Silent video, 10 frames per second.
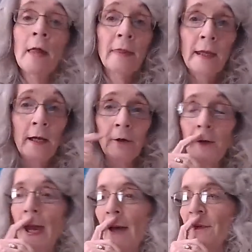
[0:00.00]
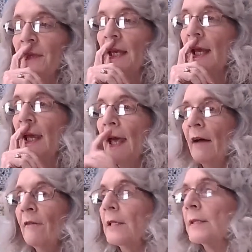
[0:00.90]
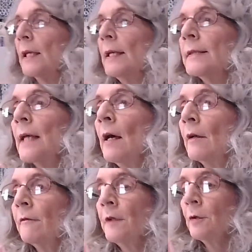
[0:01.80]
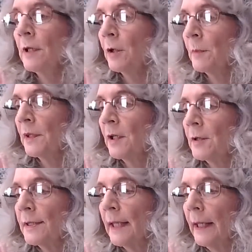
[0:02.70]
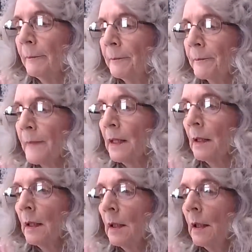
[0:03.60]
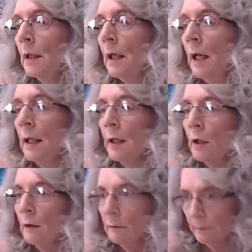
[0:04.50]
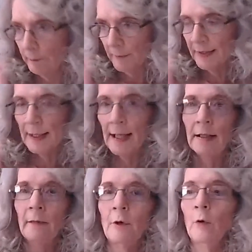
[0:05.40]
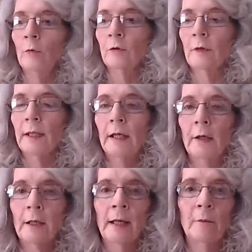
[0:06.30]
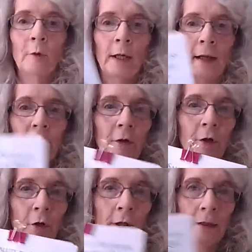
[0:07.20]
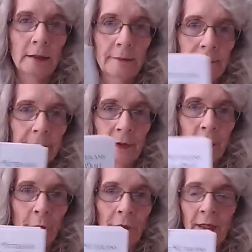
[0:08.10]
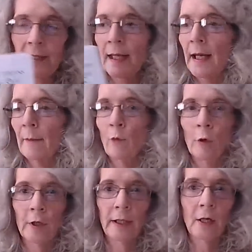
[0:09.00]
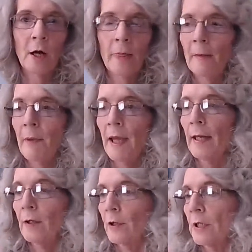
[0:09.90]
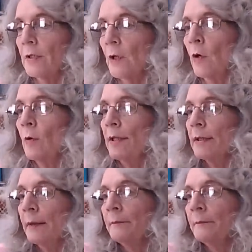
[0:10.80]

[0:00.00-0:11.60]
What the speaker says: The other habit that I have, and it's out of view here, but there is a little stand-up holder there, and whatever current thing that I'm working on, the pattern is always